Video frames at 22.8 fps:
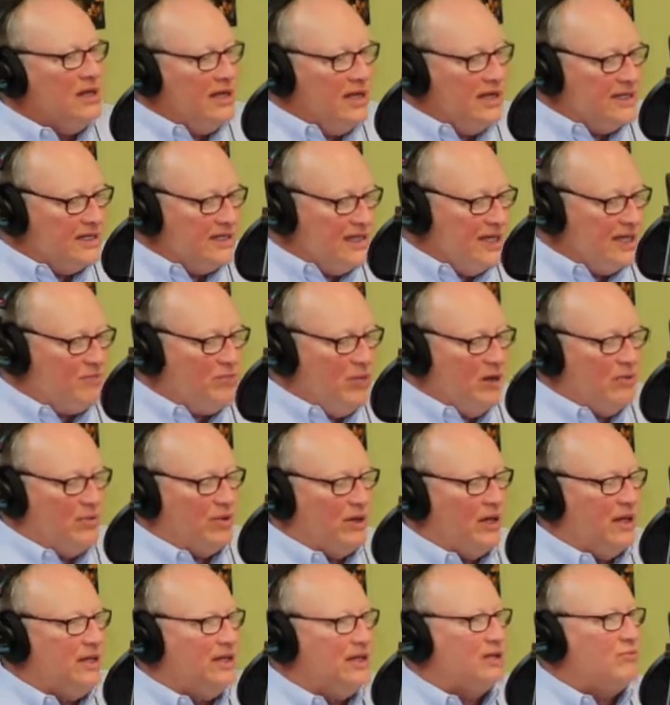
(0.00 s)
is get
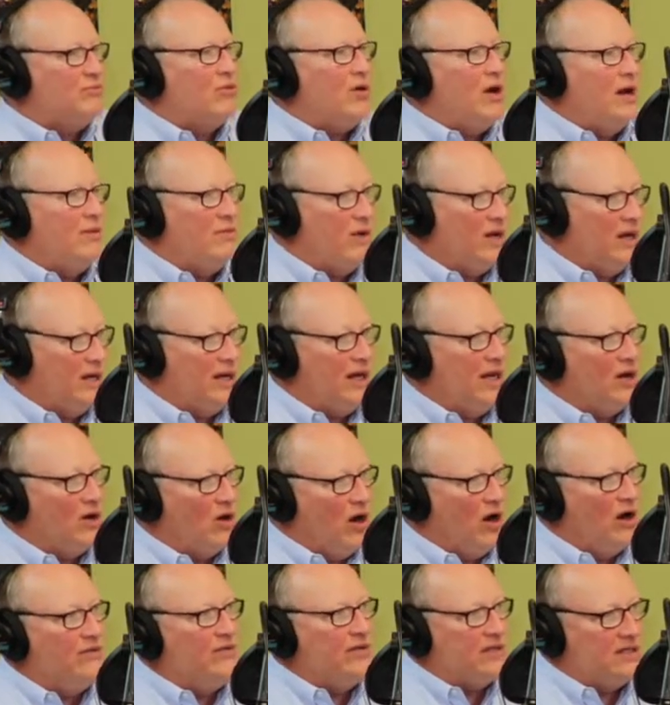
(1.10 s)
people into the primary care
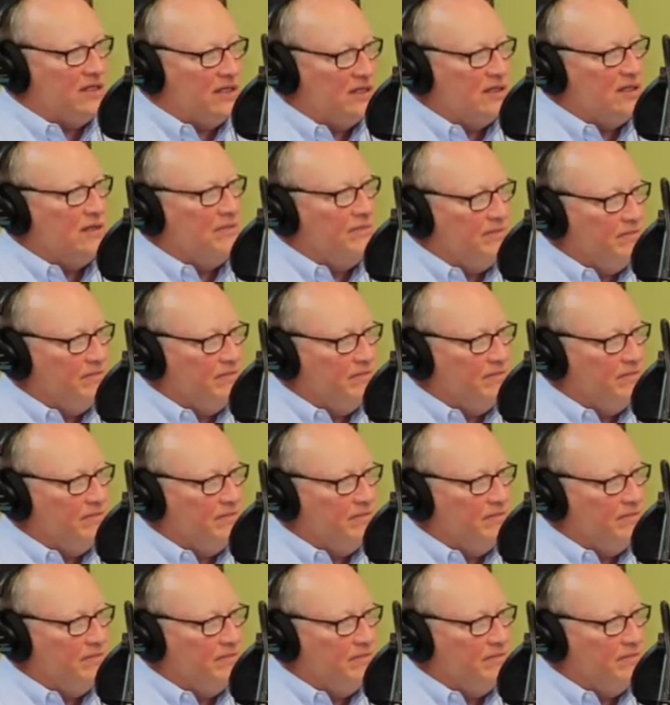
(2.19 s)
offices.